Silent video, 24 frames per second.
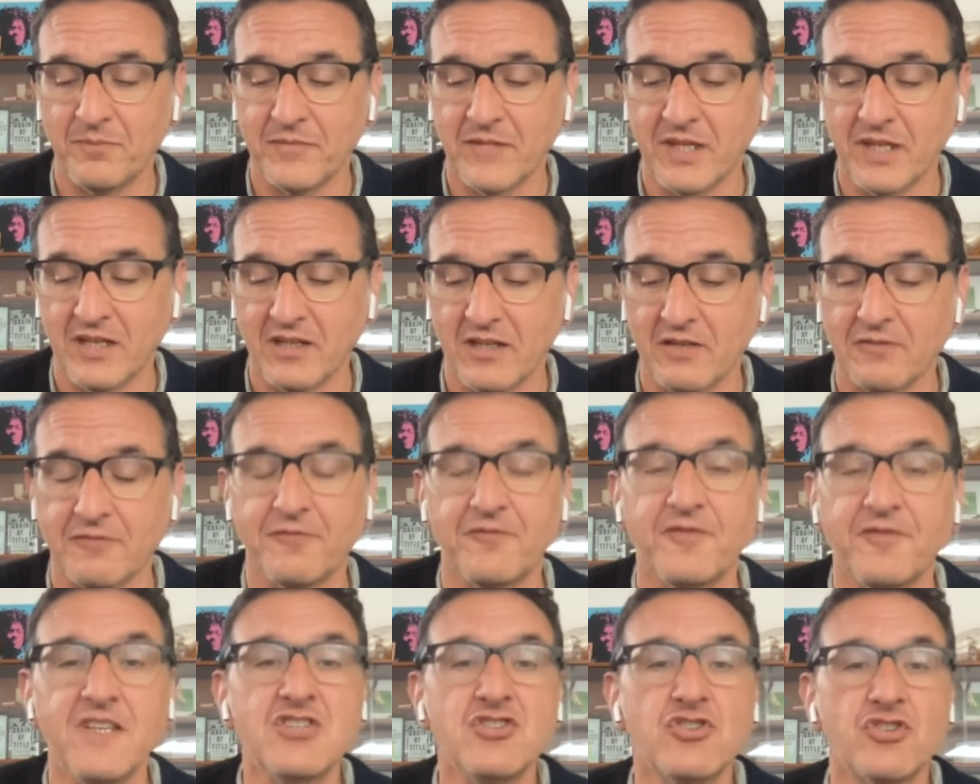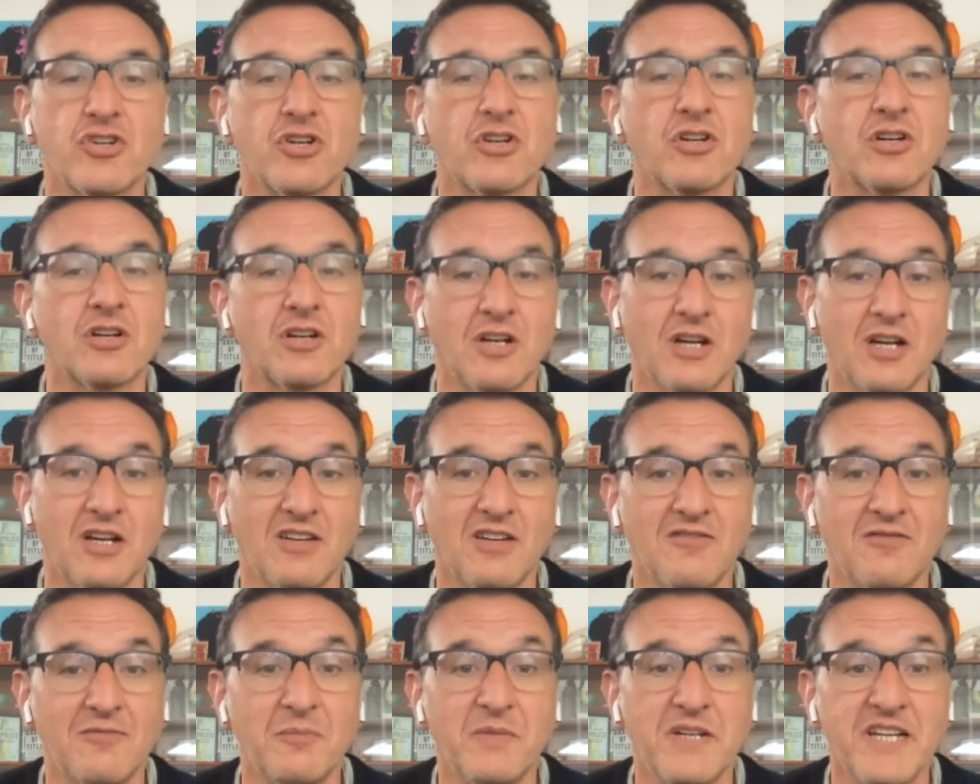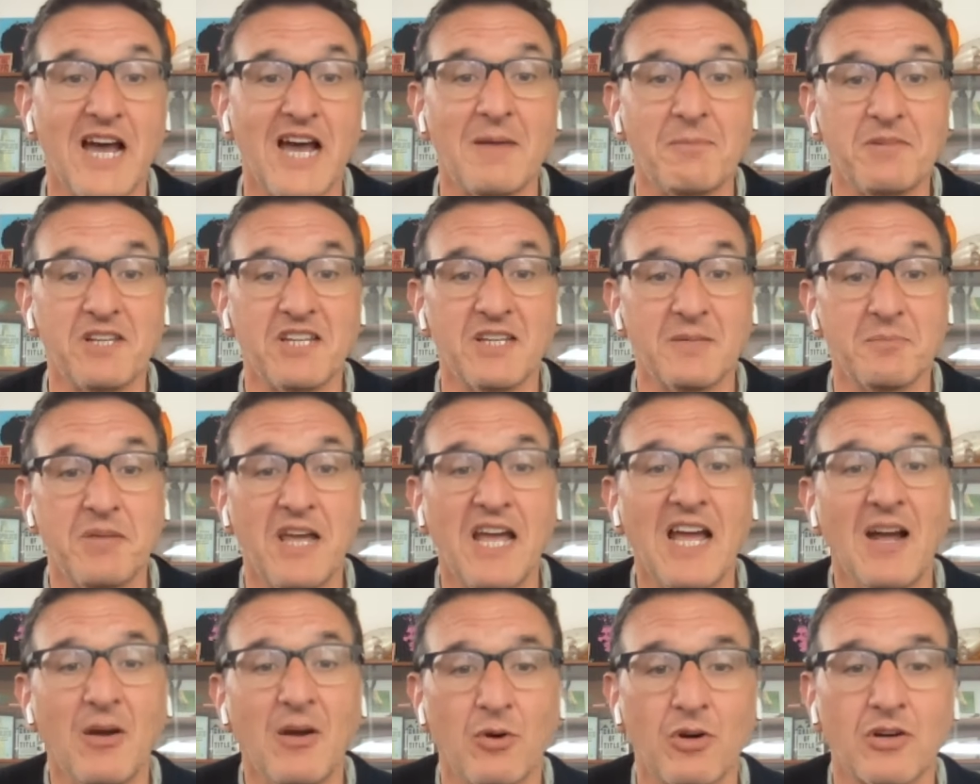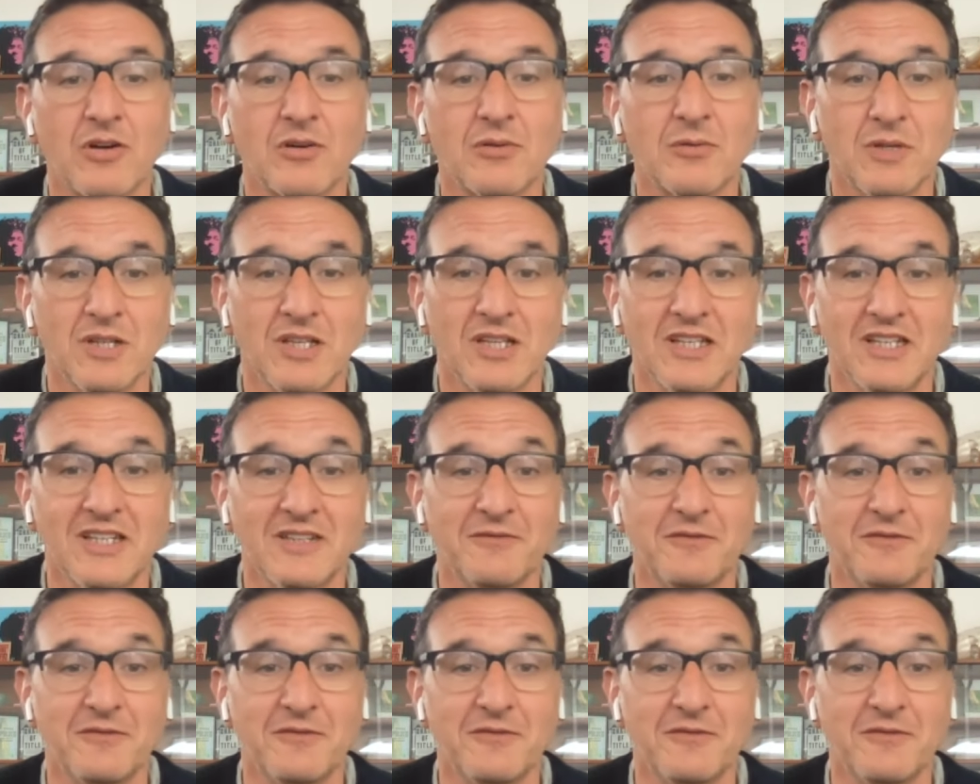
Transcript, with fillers: a feature of monopoly power, really.